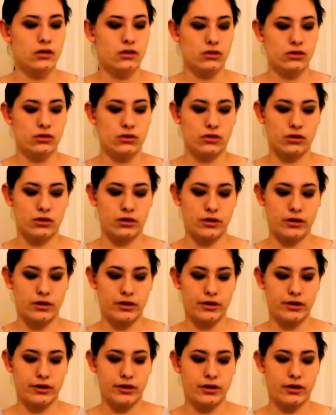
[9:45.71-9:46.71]

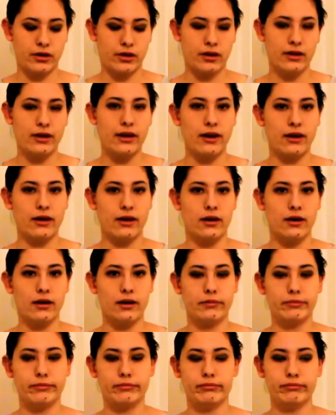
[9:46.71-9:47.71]
So
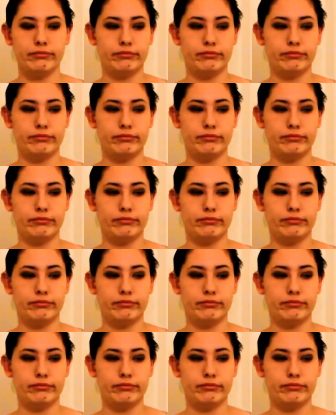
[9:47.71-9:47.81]
yeah,